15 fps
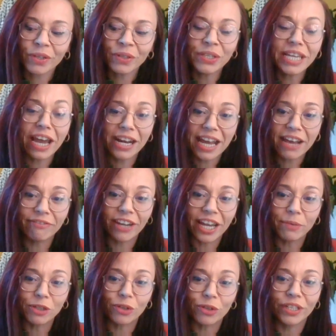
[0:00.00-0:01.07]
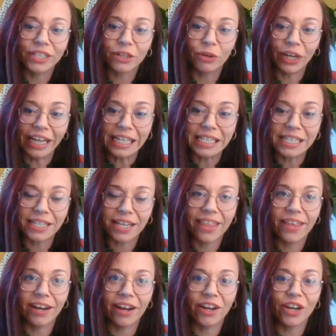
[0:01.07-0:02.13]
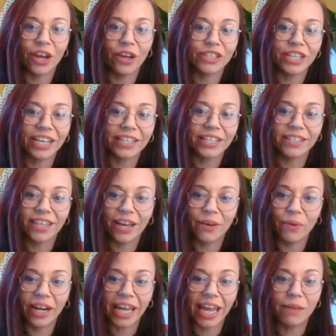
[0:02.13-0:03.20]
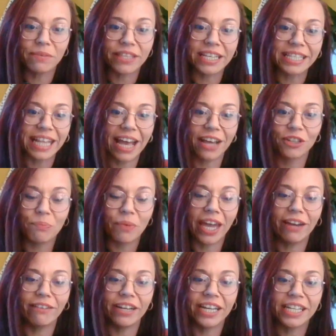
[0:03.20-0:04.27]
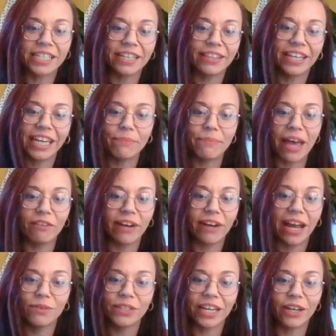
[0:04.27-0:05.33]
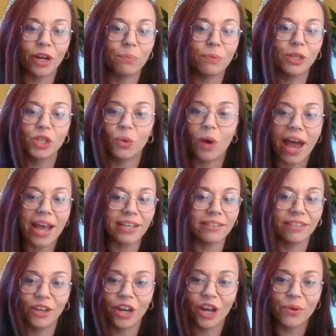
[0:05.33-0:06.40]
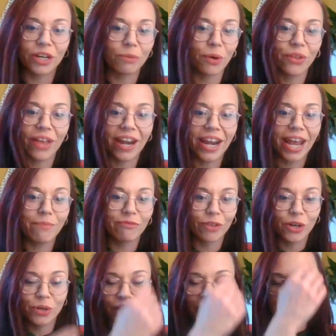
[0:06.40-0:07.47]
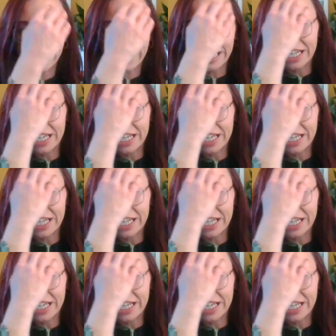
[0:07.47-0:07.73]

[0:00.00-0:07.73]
So yeah, I left Labour, joined Greens, and then I noticed that when it came to the selection period in the email rounds, it had opened twice and no one had put their name forward.